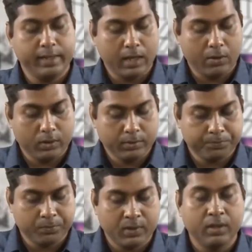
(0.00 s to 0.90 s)
tower,
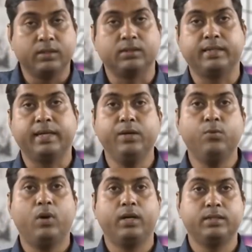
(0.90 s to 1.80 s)
the second
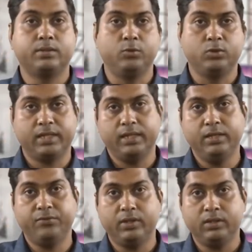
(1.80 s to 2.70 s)
one is Burj
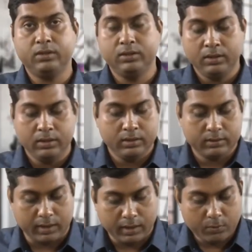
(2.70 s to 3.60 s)
Khalifa,
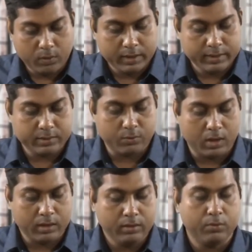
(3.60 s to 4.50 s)
third one is
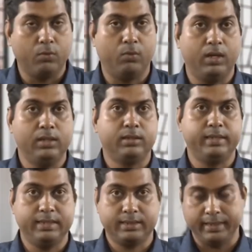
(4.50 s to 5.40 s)
one World
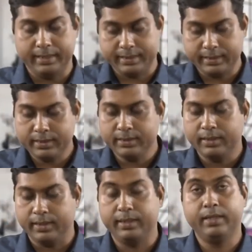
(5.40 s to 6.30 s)
Trade Center
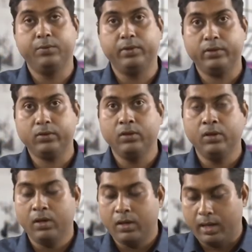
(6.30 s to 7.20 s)
in New York
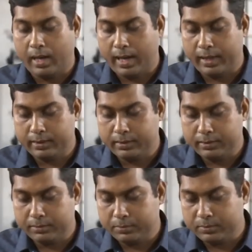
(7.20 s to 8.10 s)

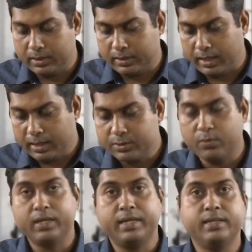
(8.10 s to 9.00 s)
and the last
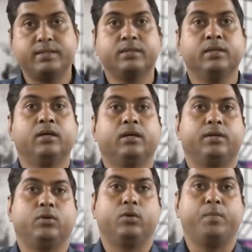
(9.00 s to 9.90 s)
one is
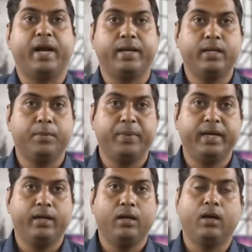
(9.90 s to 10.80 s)
your Marina
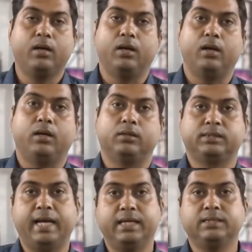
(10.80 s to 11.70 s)
Bay uh,
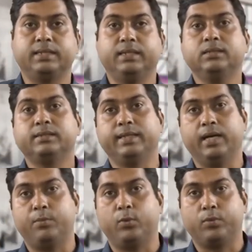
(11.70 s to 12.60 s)
sands in
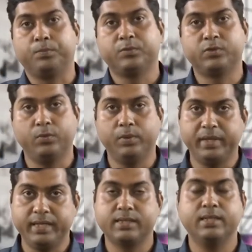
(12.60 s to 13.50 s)
Singapore. So, we will
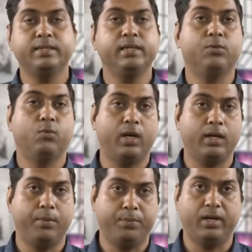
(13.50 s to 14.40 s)
be discussing one
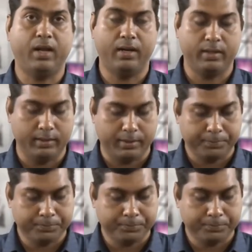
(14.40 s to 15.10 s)
after another.